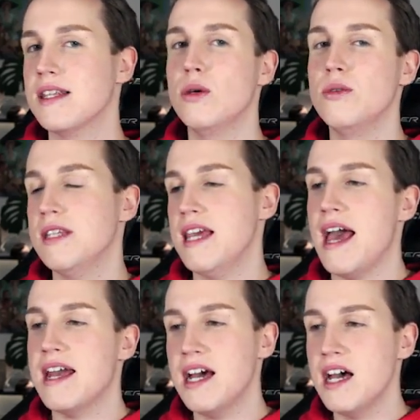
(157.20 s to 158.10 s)

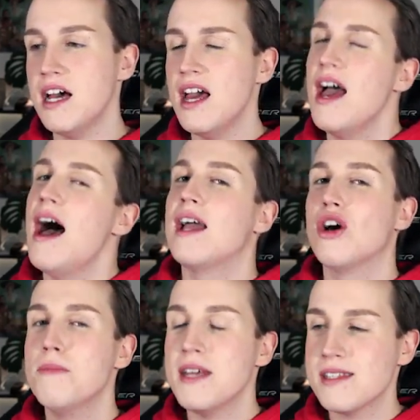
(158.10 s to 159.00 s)
Louisiana. I
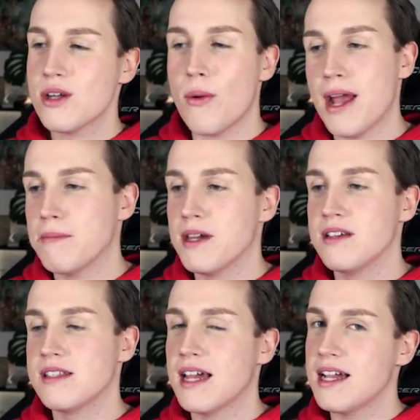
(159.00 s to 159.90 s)
hope that's correct
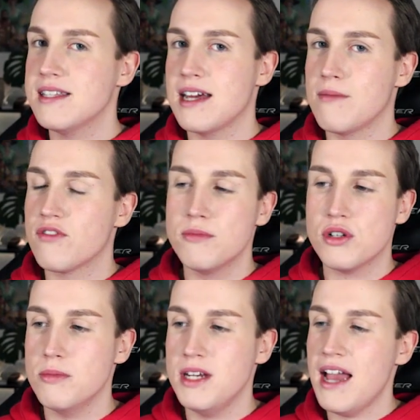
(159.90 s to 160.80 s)
because, like I said, I'm from
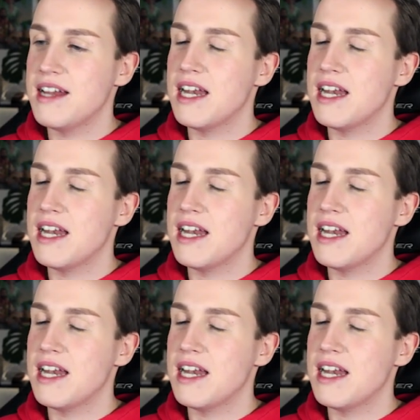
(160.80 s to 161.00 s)
Germany. I